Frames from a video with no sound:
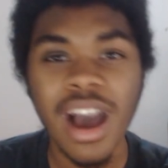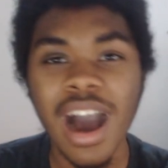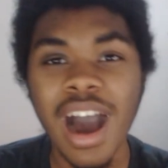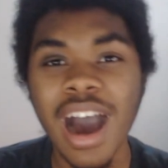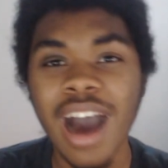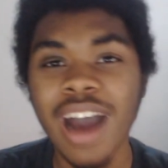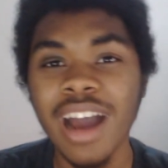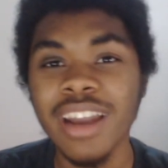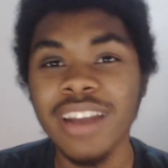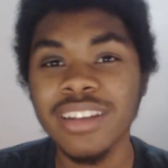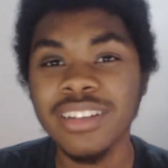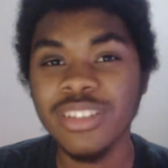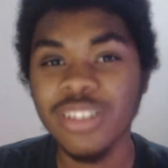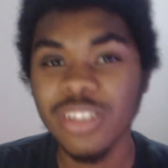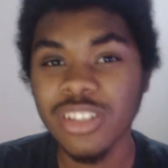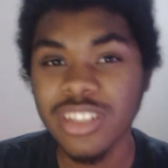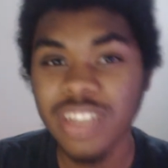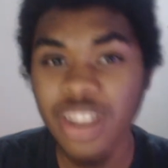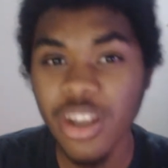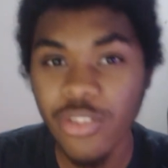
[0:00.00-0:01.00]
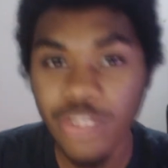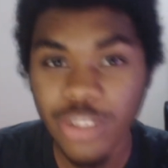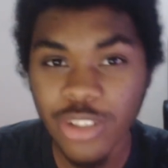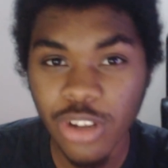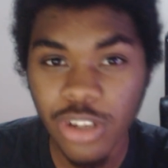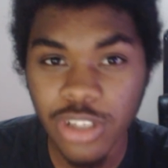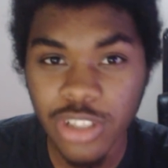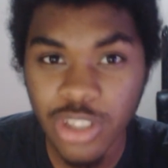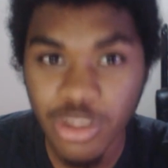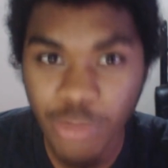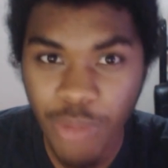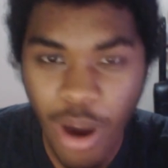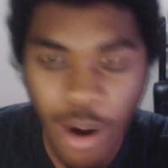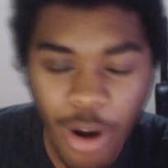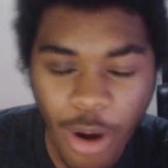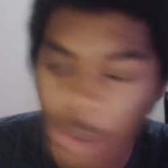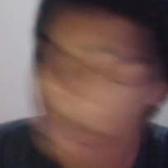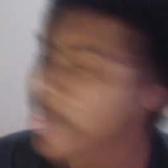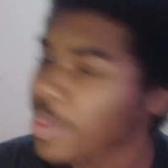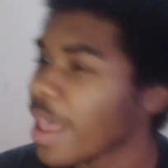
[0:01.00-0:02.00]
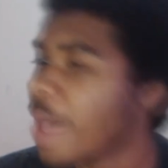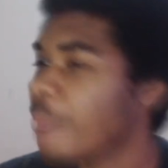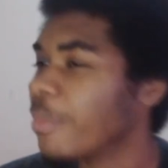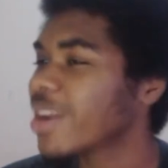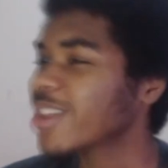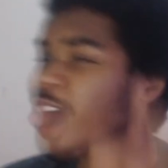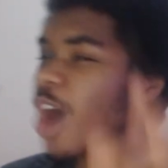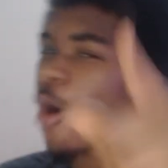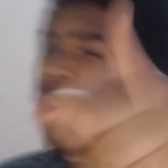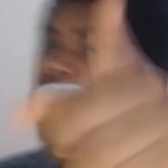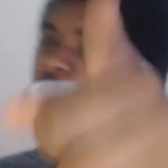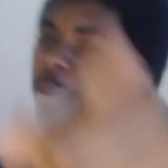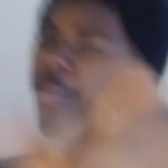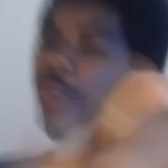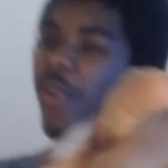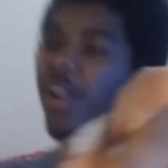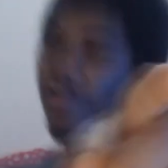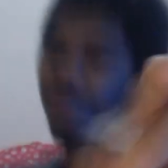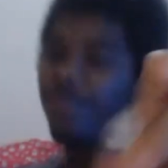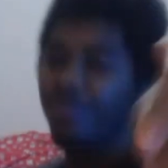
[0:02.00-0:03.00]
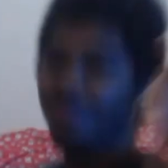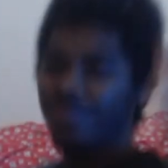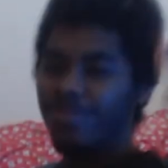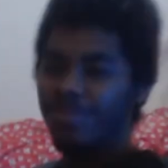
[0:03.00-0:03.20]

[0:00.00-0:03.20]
And you'll see the results tomorrow. But as always, people,